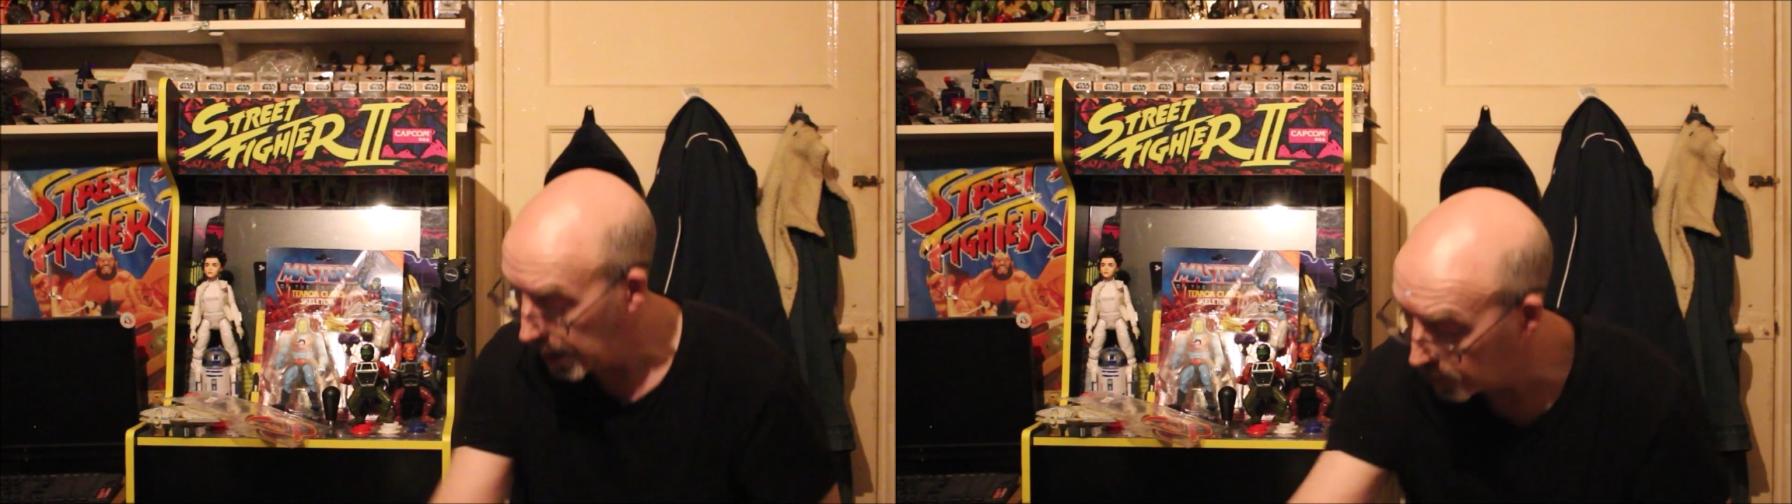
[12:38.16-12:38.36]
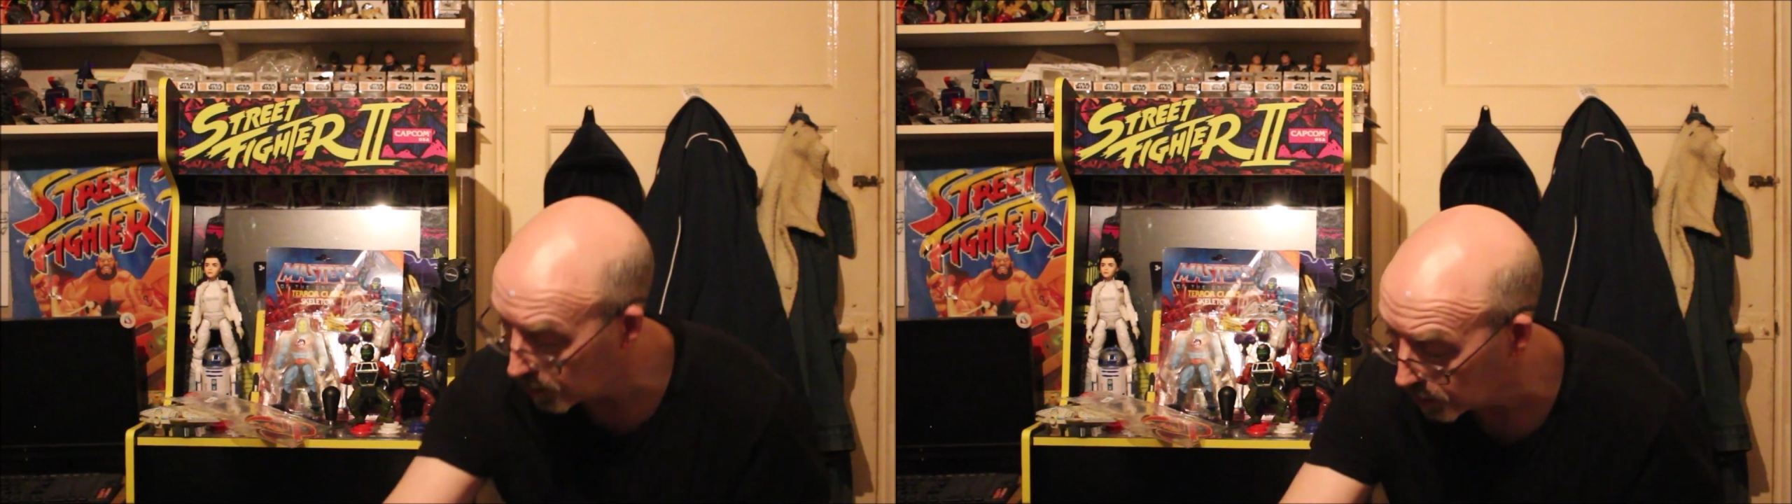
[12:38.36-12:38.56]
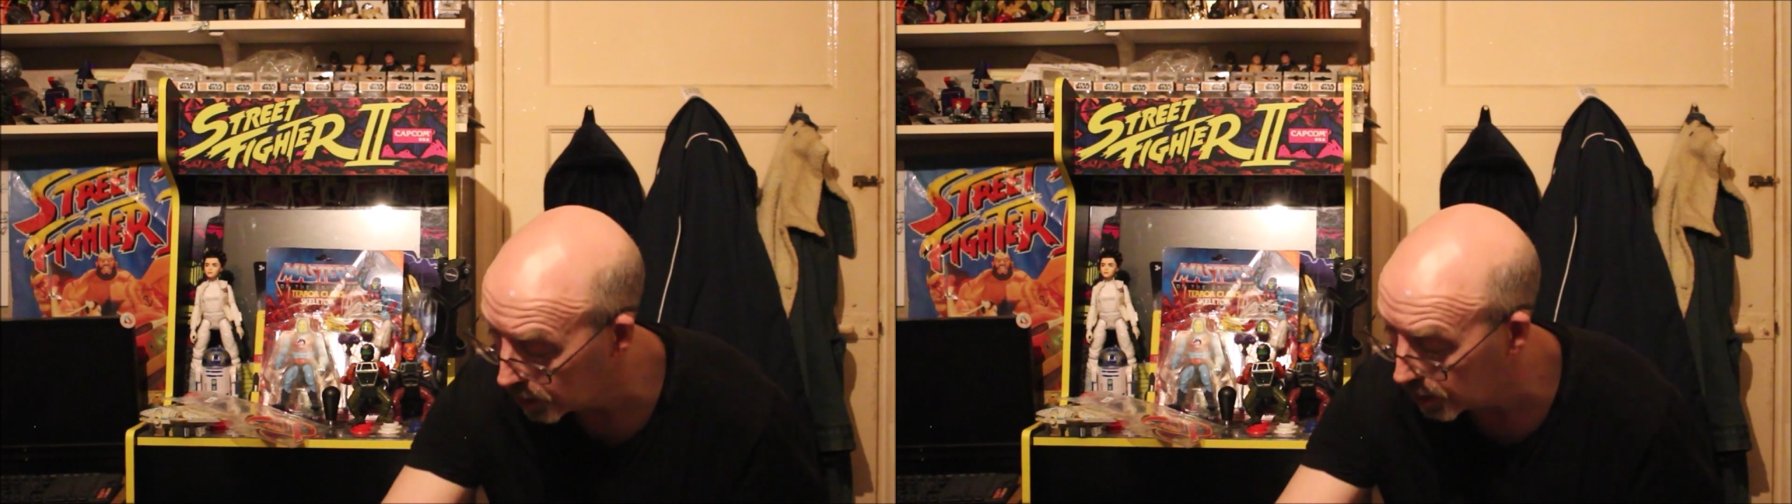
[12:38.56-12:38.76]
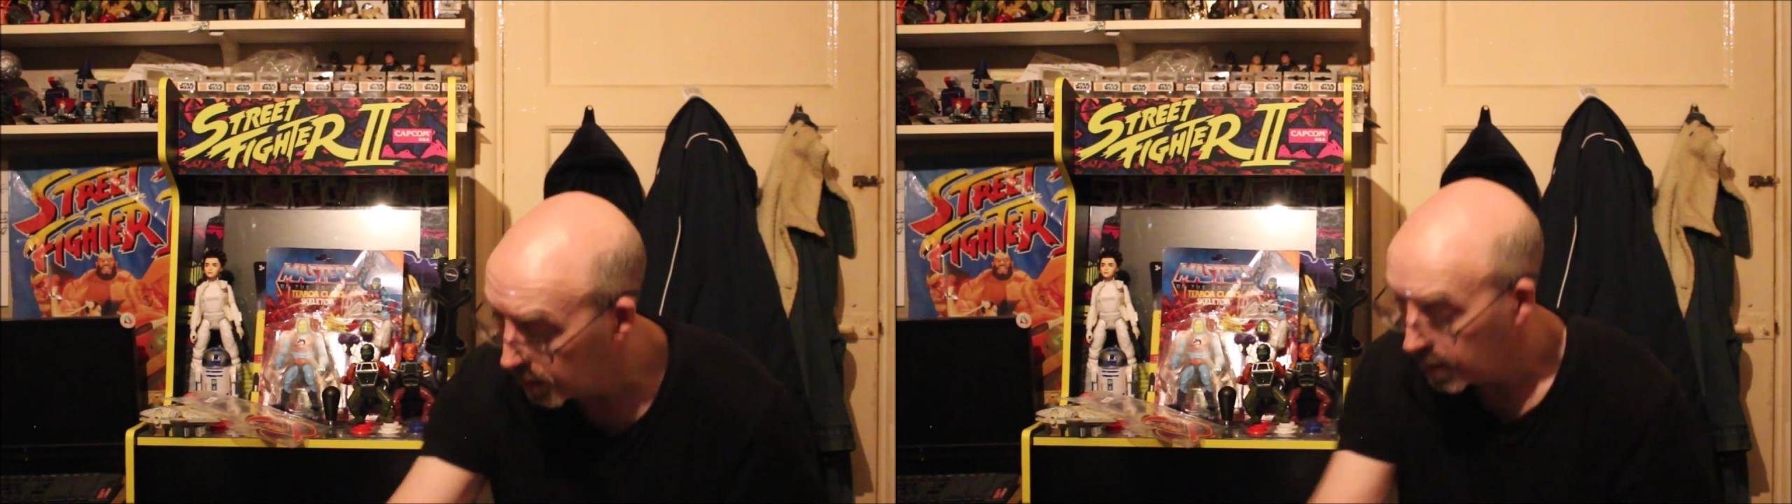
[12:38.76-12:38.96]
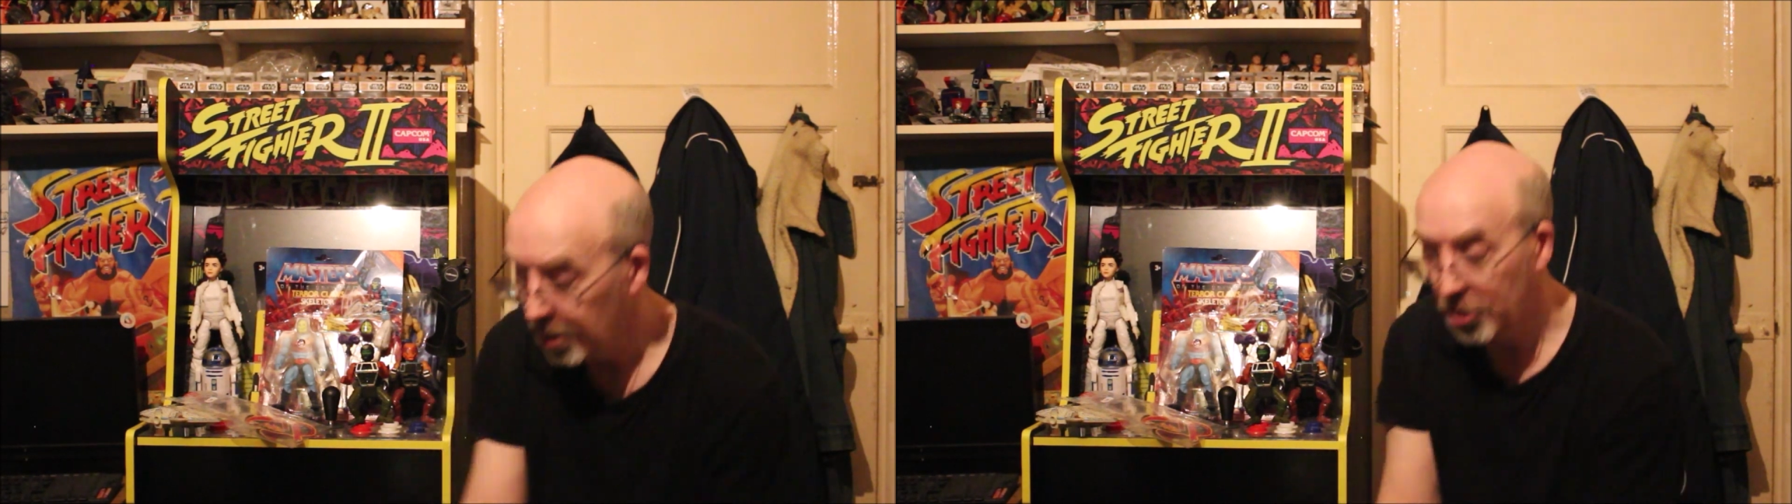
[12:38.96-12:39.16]
now we've got the
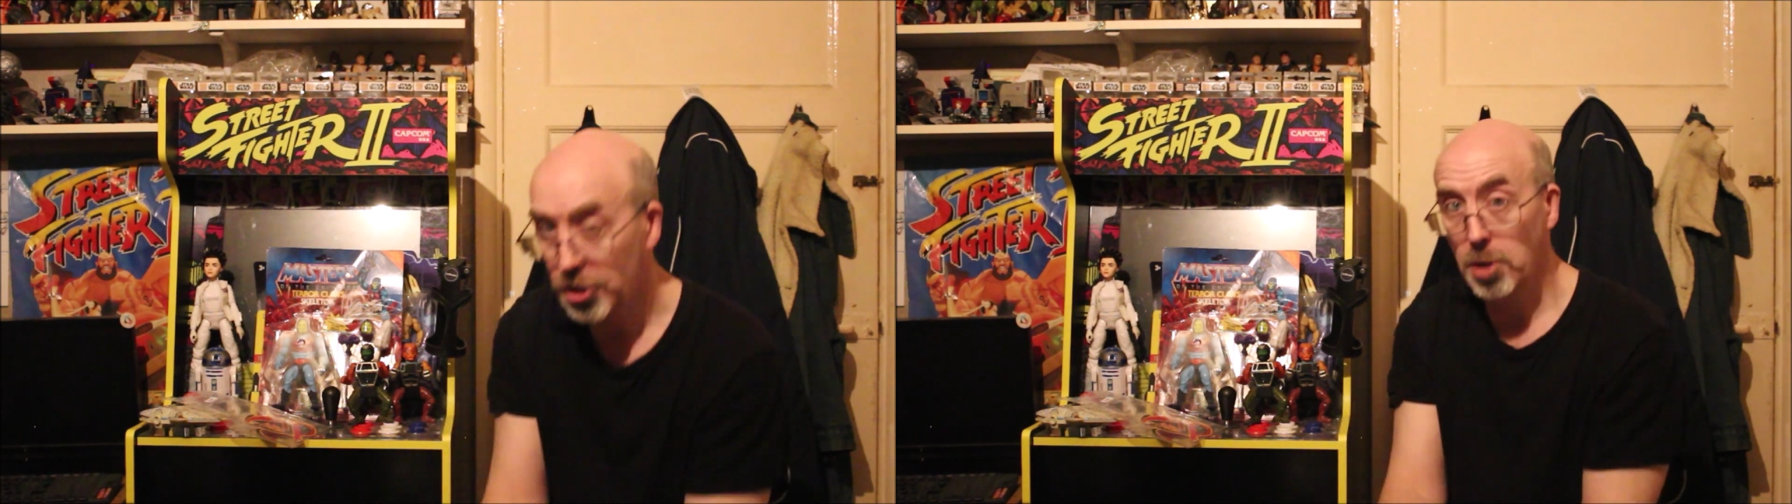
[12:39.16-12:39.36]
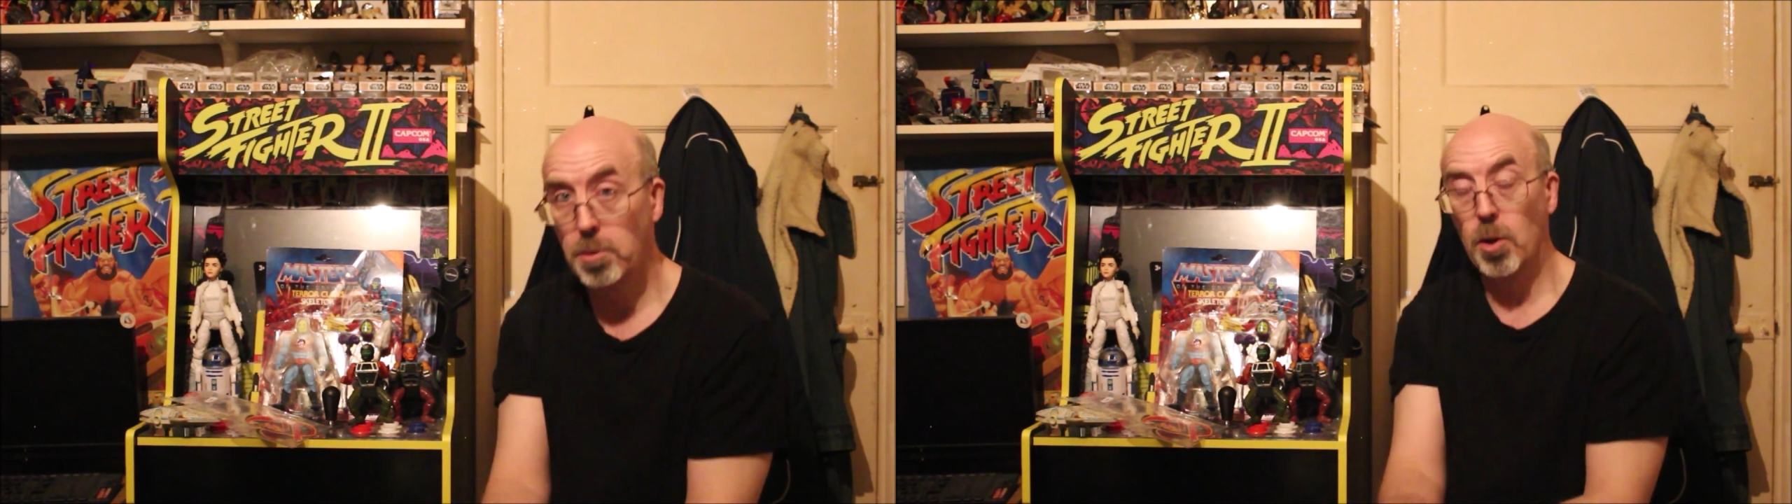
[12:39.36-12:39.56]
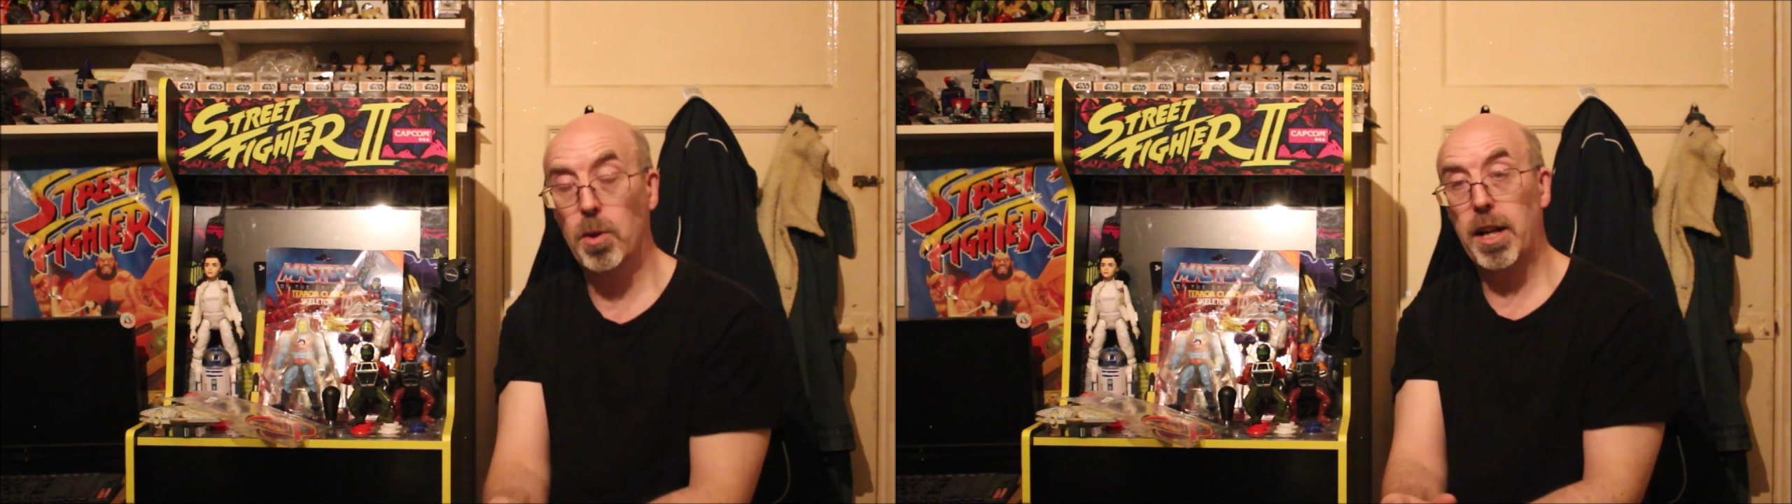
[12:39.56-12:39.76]
two blue